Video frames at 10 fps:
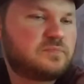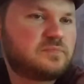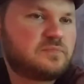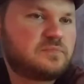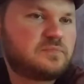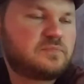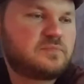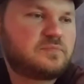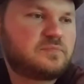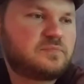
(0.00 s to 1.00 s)

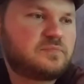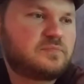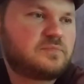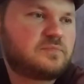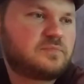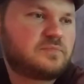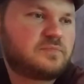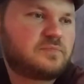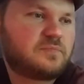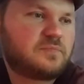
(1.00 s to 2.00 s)

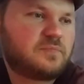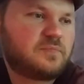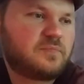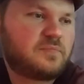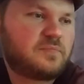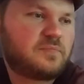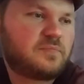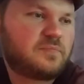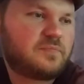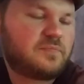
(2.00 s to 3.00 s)

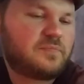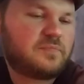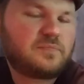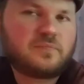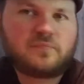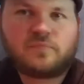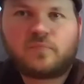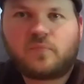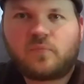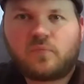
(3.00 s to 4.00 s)

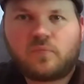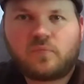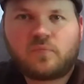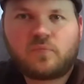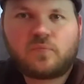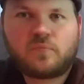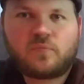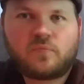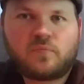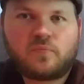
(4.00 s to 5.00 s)

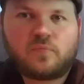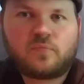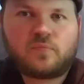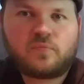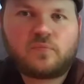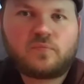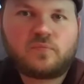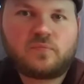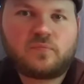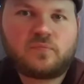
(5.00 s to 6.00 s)

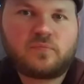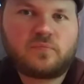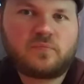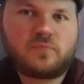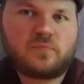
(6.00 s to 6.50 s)
The person shown says nothing.